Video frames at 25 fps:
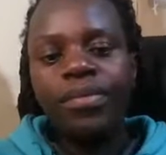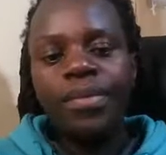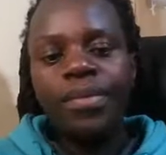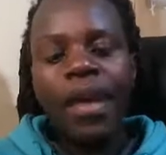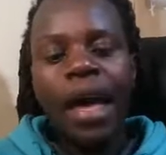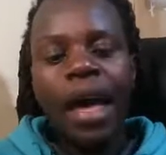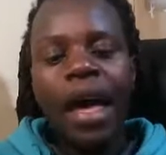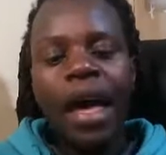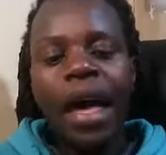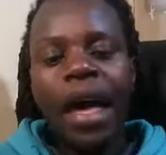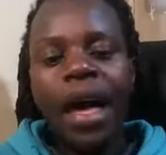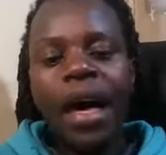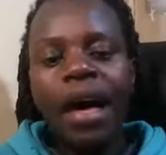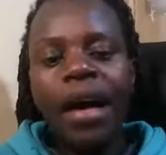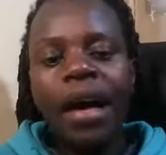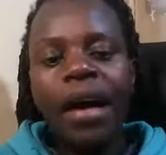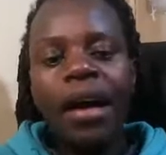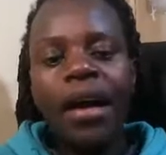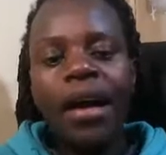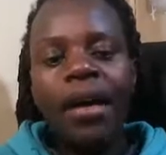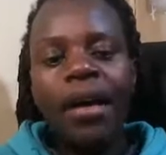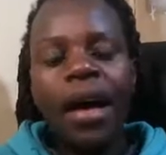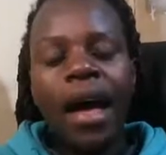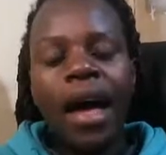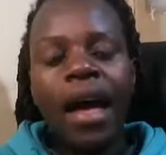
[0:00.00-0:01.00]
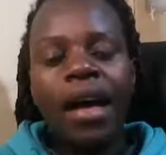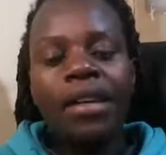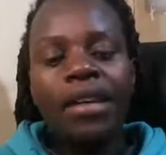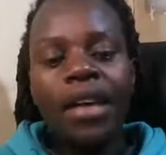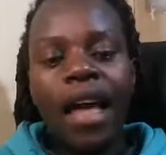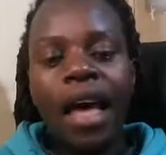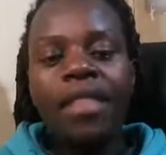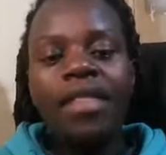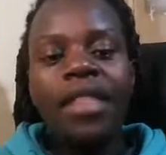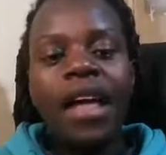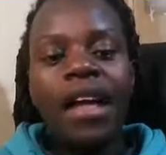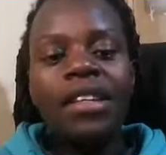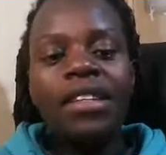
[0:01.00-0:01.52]

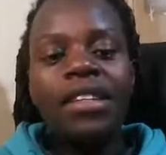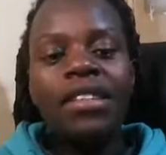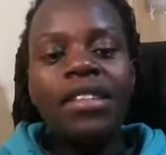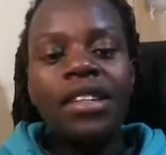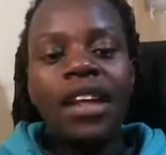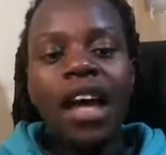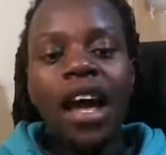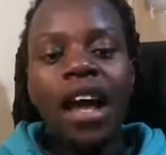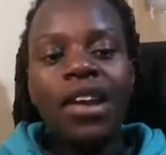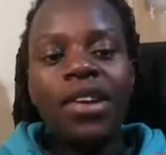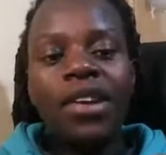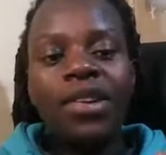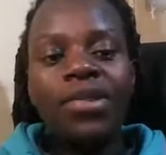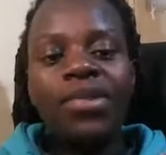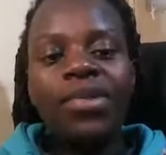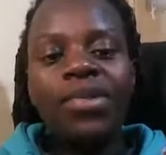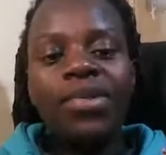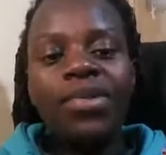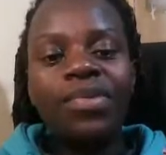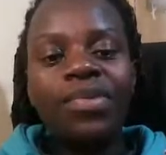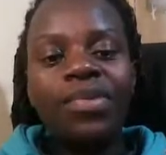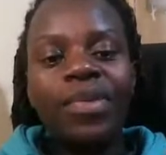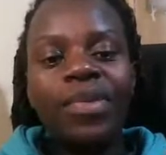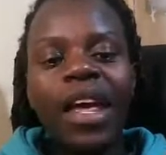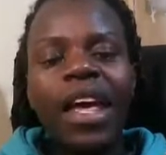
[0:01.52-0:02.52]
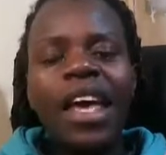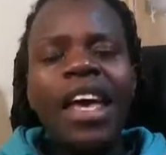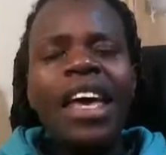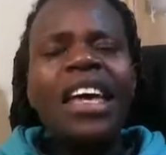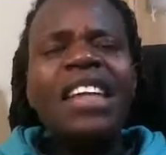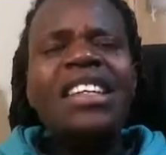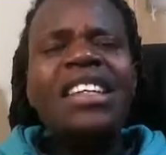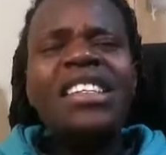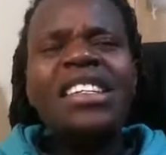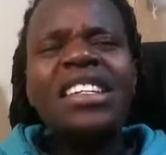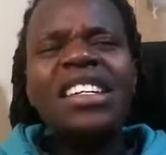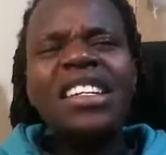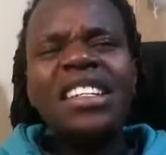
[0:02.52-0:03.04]
yeah, that scenario,
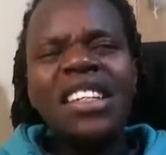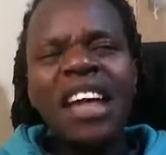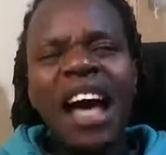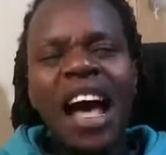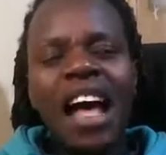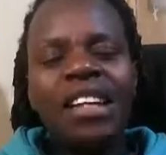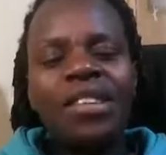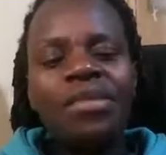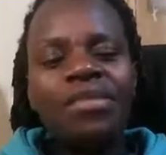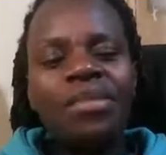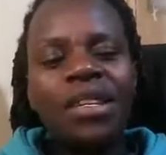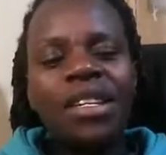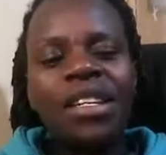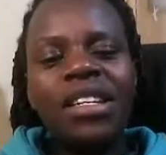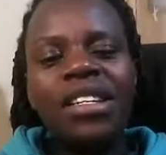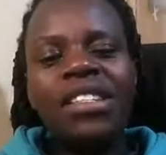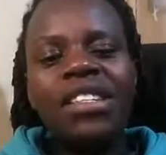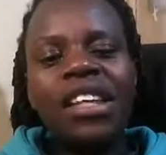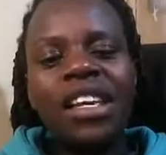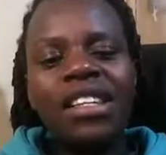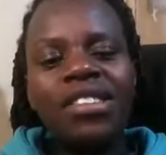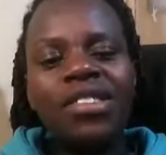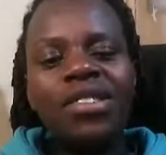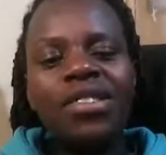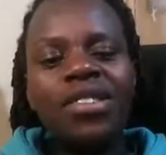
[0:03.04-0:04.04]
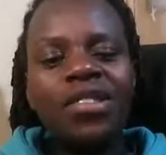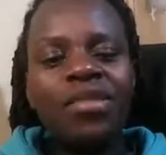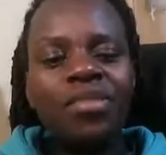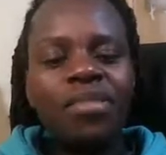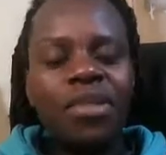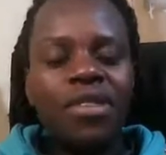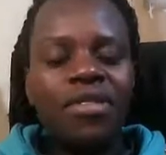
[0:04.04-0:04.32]
it didn't hurt me, it just got me